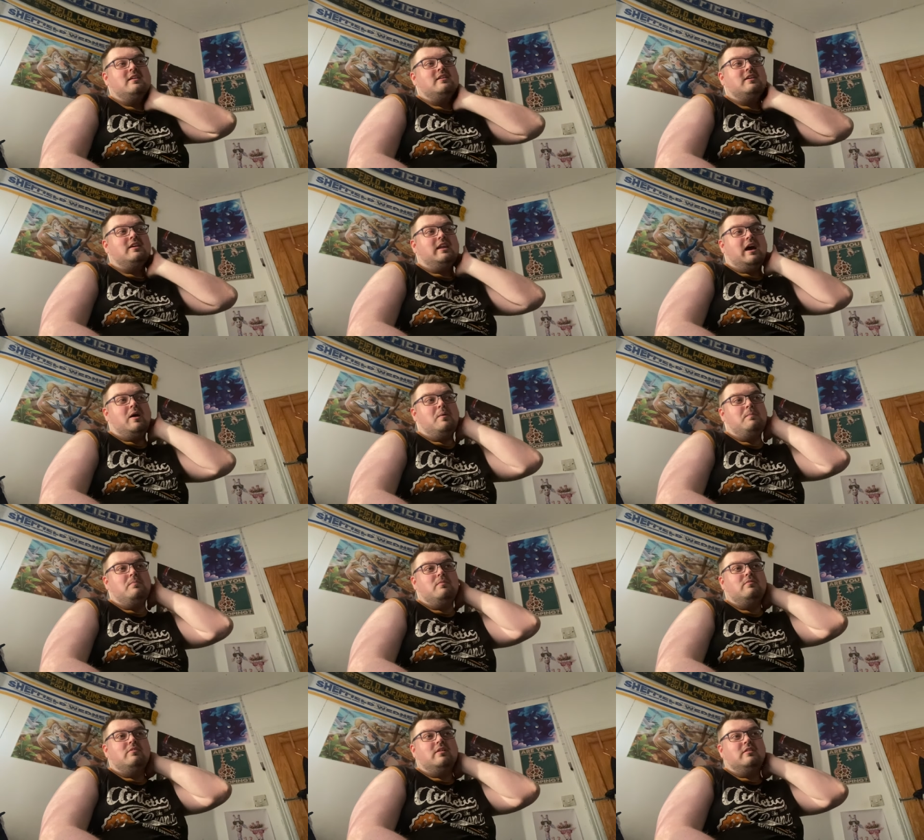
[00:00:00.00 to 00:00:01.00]
you know
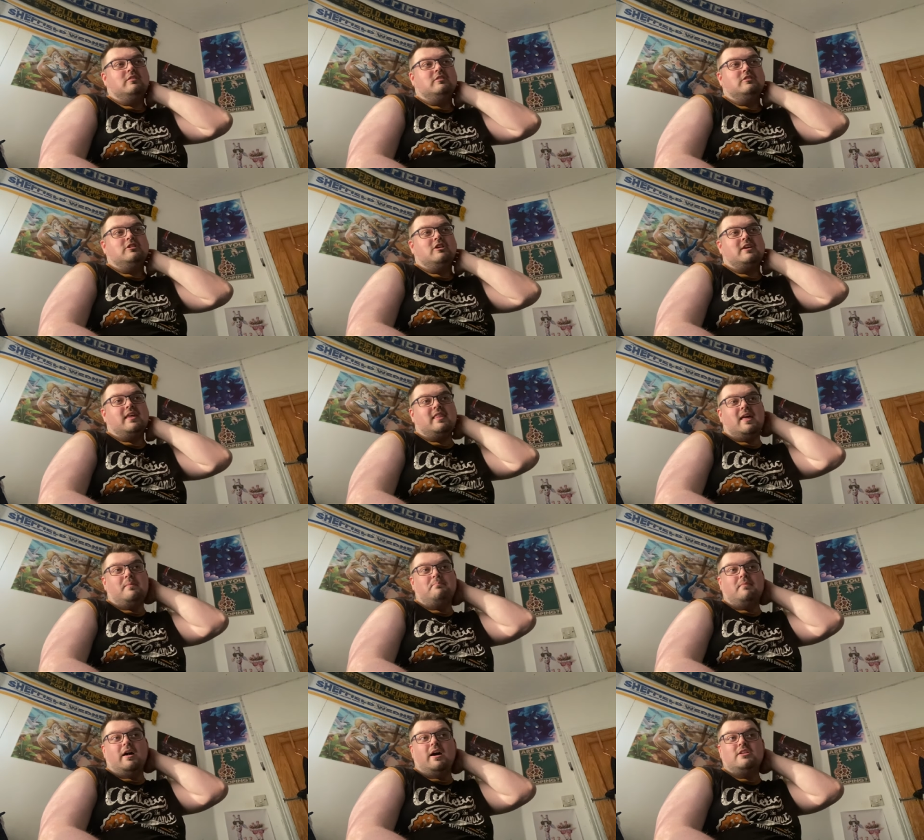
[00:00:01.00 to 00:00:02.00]
look at their
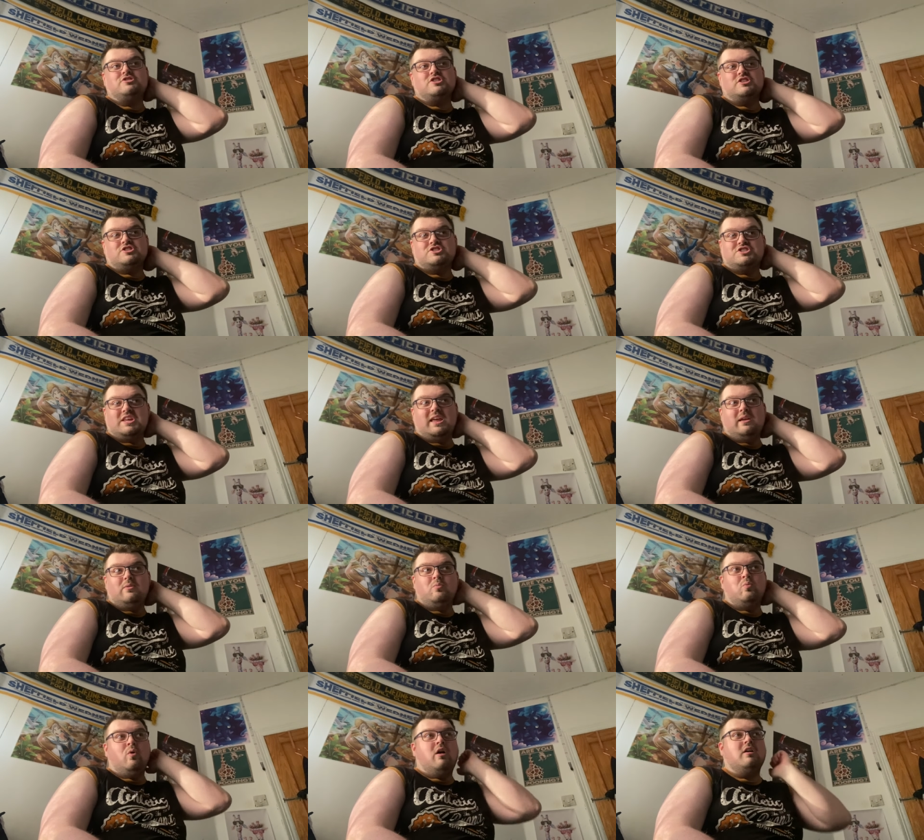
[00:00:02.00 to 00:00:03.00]
merch and see
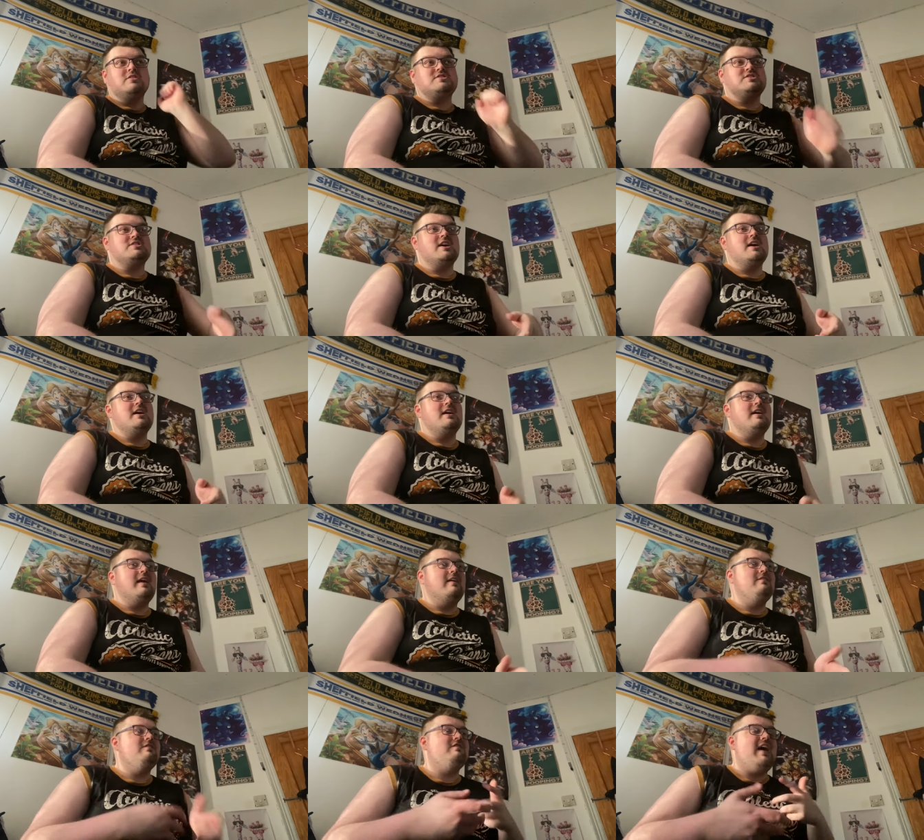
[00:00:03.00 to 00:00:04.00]
what's uh,
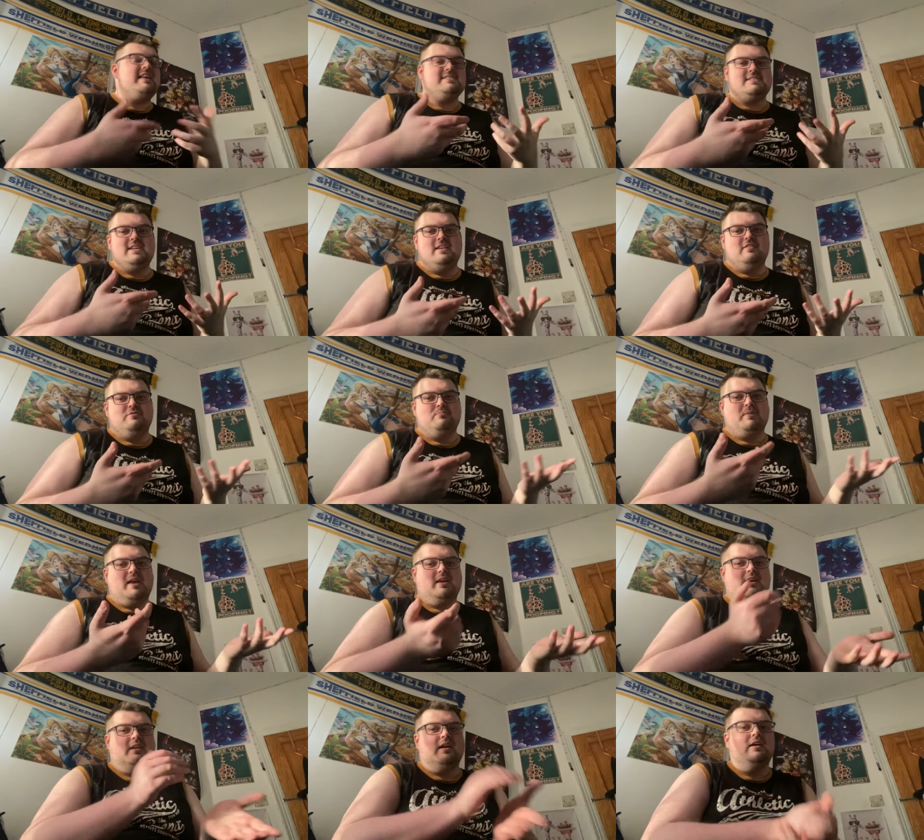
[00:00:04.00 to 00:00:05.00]
invested of
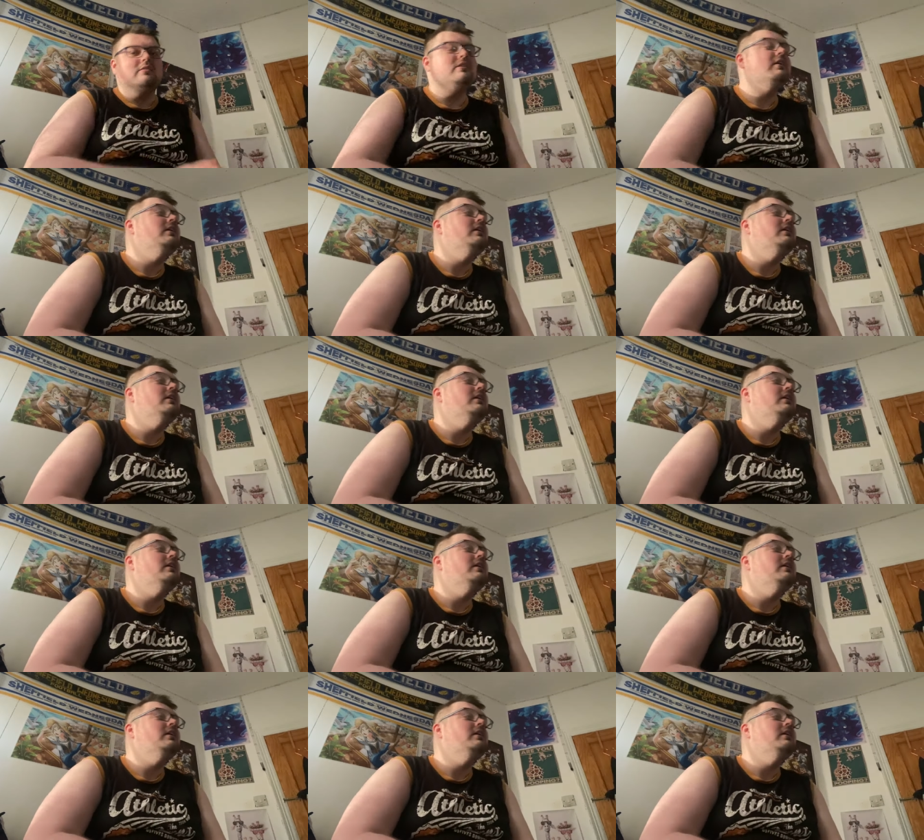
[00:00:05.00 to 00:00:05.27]
me. You know,